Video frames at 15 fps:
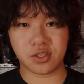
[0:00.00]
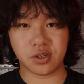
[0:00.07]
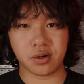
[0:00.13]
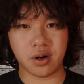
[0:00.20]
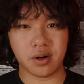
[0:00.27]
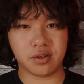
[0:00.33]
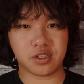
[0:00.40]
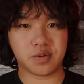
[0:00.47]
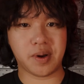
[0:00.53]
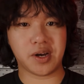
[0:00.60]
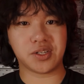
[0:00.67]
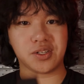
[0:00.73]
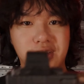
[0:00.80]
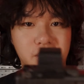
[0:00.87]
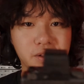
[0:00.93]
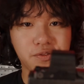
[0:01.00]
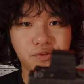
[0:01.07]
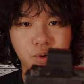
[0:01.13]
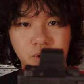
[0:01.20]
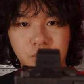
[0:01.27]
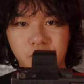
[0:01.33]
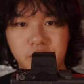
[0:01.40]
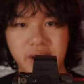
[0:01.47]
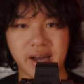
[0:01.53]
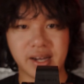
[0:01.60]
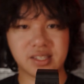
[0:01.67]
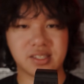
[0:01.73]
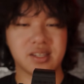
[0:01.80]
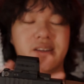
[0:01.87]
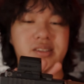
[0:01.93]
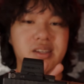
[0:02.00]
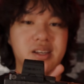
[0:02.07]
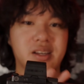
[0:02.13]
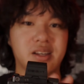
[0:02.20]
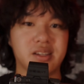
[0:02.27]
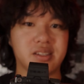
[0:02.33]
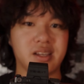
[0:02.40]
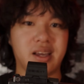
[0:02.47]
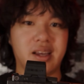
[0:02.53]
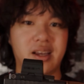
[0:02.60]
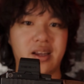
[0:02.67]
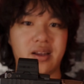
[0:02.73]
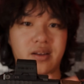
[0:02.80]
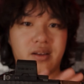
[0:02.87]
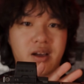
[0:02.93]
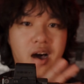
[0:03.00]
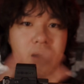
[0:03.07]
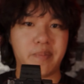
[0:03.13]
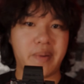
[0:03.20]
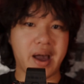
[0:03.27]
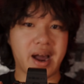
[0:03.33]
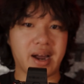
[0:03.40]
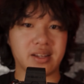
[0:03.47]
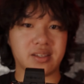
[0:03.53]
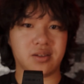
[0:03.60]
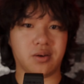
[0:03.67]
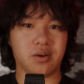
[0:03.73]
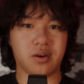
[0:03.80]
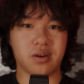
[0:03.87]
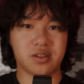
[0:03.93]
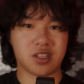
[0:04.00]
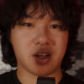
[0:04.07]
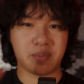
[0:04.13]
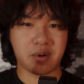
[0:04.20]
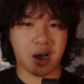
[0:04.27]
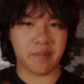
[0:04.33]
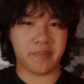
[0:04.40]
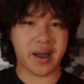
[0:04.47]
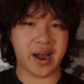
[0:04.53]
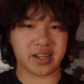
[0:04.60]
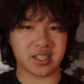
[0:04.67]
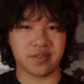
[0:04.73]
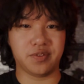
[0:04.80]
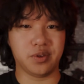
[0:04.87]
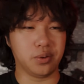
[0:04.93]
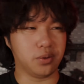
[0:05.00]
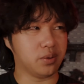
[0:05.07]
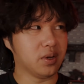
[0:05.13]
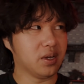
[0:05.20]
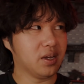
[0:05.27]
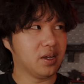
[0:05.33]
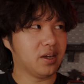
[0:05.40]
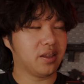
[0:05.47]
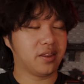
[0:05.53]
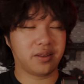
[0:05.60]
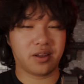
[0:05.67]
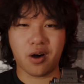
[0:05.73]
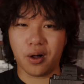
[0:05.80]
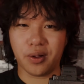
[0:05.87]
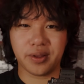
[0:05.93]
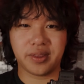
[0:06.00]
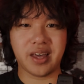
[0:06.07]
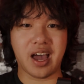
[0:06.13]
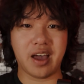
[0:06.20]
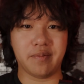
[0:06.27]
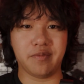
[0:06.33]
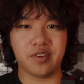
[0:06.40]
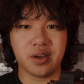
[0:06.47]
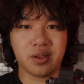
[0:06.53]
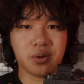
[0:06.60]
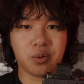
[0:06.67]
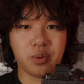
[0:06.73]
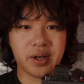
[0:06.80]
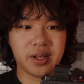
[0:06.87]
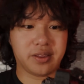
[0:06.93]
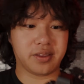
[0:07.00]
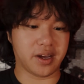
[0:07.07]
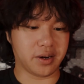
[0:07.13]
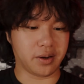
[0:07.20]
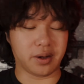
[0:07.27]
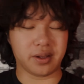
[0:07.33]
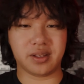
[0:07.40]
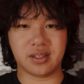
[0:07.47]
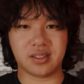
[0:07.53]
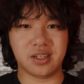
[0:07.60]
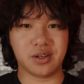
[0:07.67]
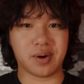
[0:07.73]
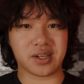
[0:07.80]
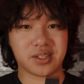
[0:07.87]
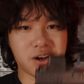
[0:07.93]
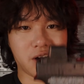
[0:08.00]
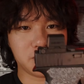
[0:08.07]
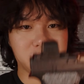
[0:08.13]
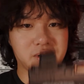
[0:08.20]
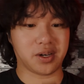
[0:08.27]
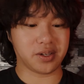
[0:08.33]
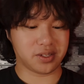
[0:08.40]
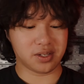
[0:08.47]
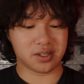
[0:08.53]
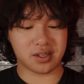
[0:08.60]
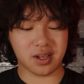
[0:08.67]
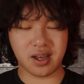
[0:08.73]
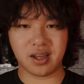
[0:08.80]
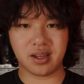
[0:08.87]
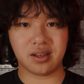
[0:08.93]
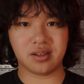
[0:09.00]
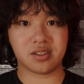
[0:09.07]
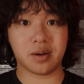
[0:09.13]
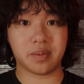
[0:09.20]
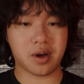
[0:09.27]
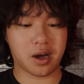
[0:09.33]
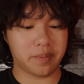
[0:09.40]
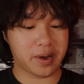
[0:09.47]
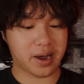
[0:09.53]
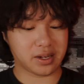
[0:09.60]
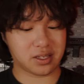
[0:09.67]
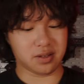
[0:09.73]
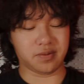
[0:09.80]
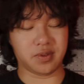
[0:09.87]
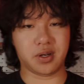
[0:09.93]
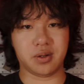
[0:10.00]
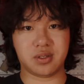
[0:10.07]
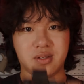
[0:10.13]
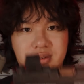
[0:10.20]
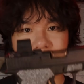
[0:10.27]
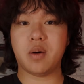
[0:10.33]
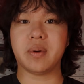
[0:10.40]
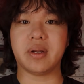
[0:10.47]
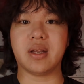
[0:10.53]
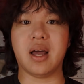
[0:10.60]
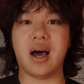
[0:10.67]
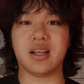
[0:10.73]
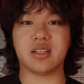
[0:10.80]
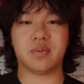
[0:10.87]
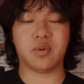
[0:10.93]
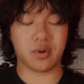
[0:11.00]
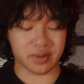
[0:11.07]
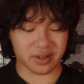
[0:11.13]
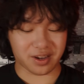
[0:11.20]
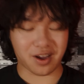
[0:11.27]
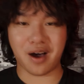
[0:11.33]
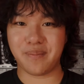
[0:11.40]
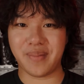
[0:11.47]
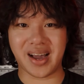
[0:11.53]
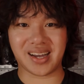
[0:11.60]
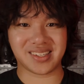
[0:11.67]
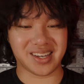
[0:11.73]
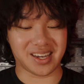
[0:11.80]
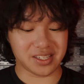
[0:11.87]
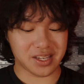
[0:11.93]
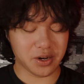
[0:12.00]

zero, especially on the 43X. This is a compact or subcompact, if you call it that, via the width. I think T-Rex Arms calls this a subcompact, even though it's probably not. It's more like a compact size.